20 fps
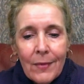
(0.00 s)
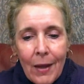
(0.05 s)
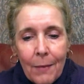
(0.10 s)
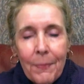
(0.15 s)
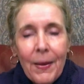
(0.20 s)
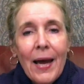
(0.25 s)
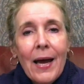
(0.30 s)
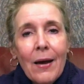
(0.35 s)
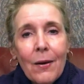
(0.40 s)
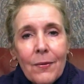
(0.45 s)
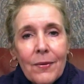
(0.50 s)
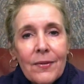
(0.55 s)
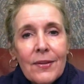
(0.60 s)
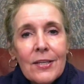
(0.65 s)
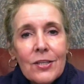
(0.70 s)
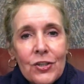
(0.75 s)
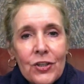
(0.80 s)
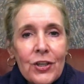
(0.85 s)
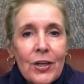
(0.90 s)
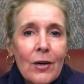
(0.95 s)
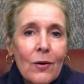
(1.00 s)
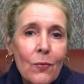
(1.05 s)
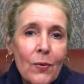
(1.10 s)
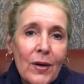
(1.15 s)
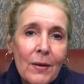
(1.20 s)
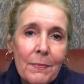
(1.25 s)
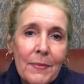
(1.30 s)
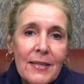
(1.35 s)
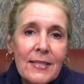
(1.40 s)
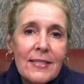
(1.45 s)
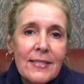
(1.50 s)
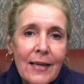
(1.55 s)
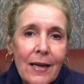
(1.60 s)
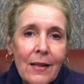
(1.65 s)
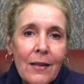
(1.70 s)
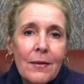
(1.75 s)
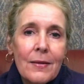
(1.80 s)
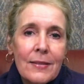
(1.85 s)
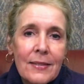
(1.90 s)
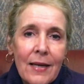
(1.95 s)
Pat this year would have been
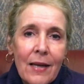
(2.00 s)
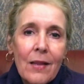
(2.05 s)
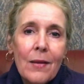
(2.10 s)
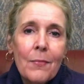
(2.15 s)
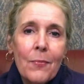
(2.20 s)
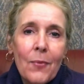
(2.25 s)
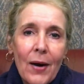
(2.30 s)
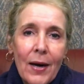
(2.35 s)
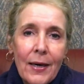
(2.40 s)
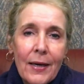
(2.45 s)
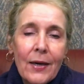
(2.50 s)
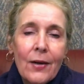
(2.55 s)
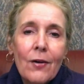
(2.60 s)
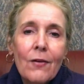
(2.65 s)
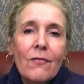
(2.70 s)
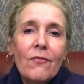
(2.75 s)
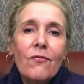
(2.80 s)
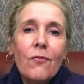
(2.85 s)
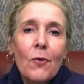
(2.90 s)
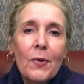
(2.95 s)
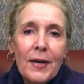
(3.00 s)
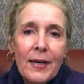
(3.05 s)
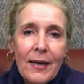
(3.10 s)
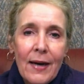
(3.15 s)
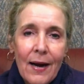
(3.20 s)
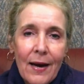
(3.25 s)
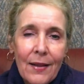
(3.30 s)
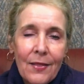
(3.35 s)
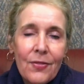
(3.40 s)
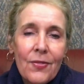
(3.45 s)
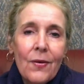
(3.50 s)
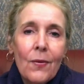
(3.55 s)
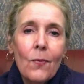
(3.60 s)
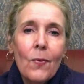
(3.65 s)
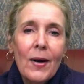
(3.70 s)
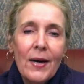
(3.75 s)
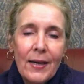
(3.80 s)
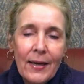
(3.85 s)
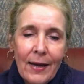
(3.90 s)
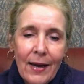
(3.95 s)
cel- celebrating her 49th
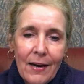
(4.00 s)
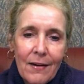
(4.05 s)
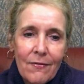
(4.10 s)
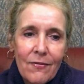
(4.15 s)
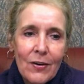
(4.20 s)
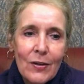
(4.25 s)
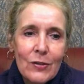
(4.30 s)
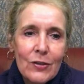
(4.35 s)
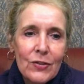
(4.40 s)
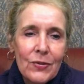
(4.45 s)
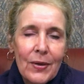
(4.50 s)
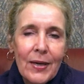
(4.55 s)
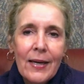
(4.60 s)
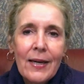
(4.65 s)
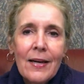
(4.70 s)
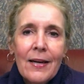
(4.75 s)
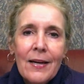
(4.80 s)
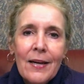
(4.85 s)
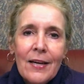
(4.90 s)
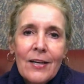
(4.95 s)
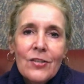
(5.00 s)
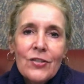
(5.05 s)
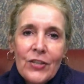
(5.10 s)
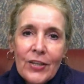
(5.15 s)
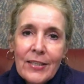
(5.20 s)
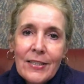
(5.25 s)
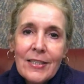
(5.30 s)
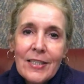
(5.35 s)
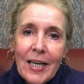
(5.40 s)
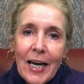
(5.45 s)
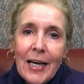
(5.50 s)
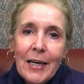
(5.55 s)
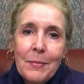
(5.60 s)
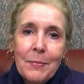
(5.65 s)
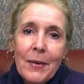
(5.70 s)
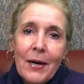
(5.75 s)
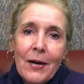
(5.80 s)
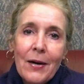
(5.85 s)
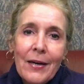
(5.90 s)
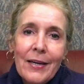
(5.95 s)
wedding anniversary. She stayed
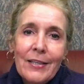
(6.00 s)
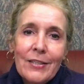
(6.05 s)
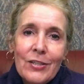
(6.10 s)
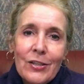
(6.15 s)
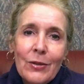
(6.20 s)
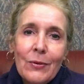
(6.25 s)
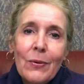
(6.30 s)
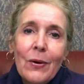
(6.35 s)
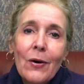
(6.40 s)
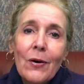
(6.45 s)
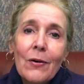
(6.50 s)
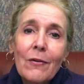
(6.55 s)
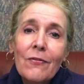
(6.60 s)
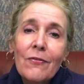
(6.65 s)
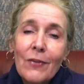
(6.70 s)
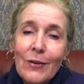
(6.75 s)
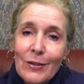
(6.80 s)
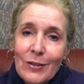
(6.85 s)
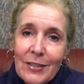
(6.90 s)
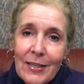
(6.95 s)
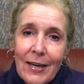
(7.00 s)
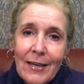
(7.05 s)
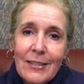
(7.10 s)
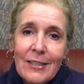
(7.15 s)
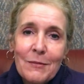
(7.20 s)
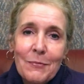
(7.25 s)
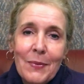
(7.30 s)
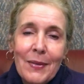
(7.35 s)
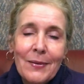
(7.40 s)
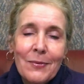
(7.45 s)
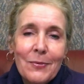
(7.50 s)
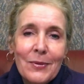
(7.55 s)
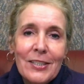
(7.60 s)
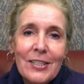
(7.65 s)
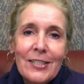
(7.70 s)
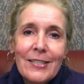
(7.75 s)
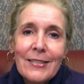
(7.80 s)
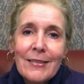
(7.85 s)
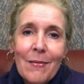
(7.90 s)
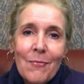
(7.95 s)
married to her first husband, which
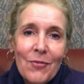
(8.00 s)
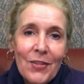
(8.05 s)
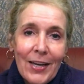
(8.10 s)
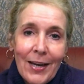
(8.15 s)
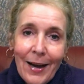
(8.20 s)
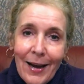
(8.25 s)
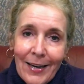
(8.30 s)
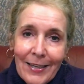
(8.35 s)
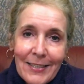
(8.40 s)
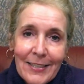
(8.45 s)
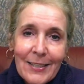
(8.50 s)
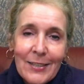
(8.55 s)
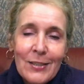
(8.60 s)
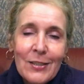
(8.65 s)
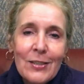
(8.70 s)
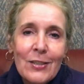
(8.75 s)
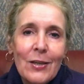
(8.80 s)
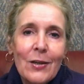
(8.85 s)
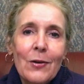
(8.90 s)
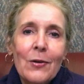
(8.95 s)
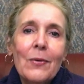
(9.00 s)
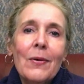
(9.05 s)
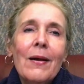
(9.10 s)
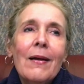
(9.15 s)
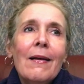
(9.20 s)
is something I didn't do.